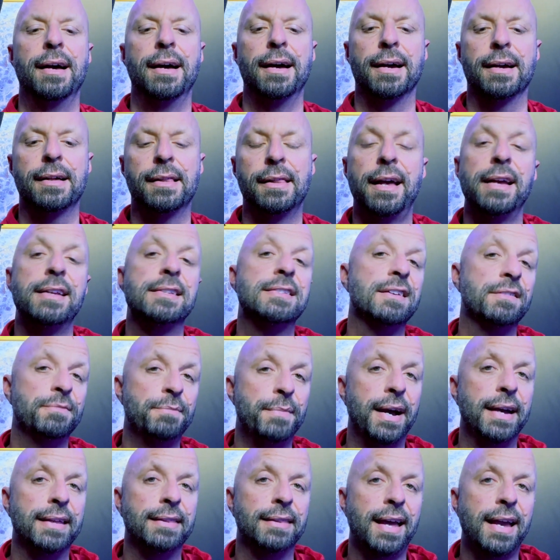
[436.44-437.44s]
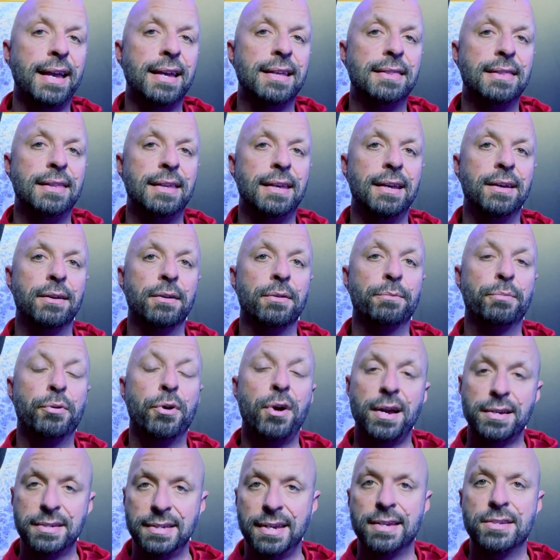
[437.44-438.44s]
clients of mine like the
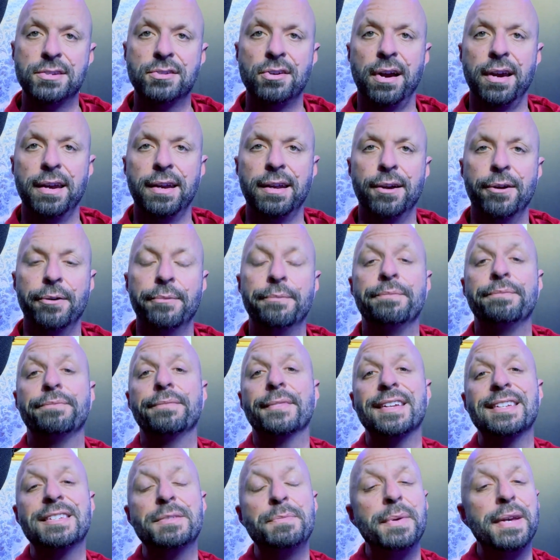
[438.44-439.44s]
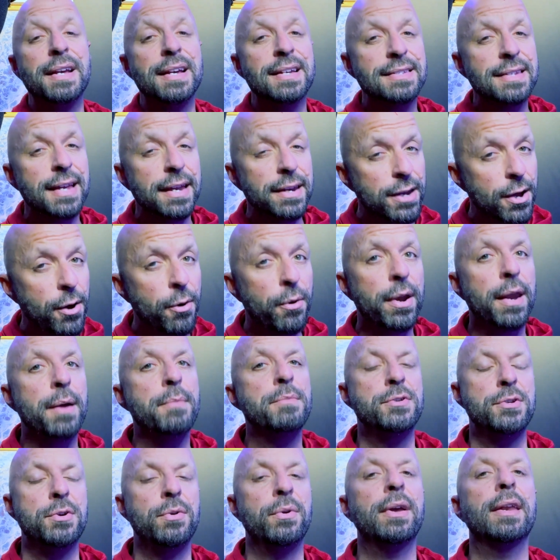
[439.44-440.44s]
processed audio. And that's because I know what
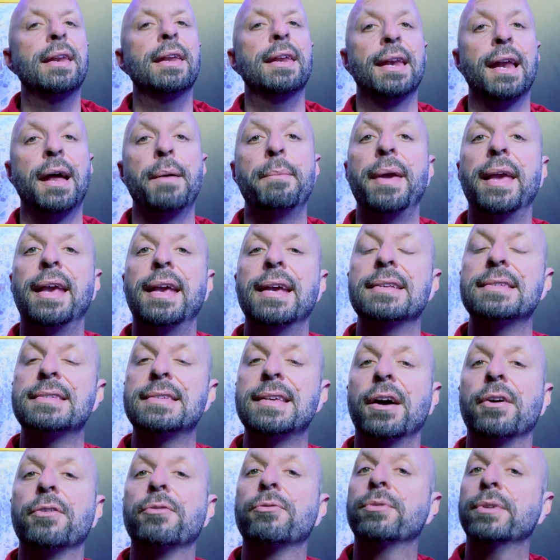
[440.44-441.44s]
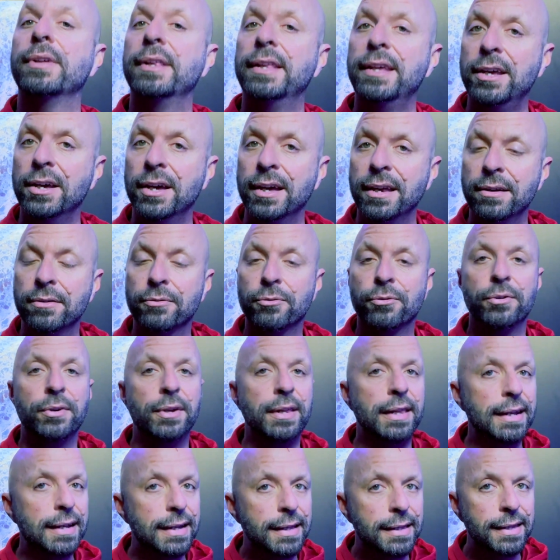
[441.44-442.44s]
I'm doing and I make it sound really good,
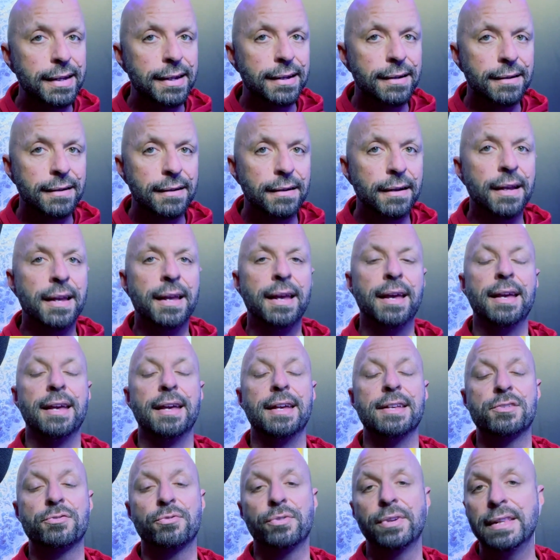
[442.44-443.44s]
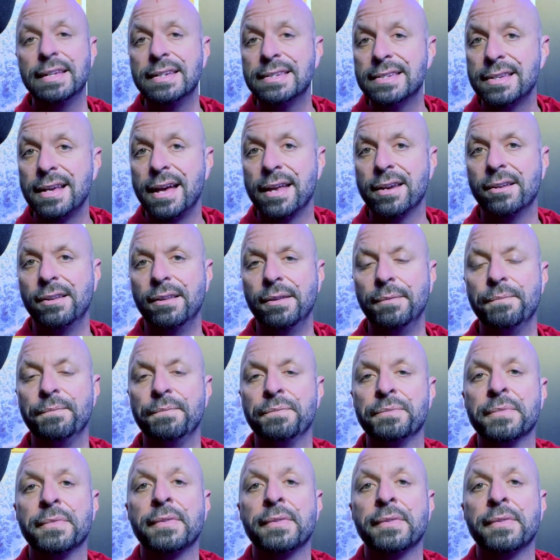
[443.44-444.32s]
really clear. It's really subtle.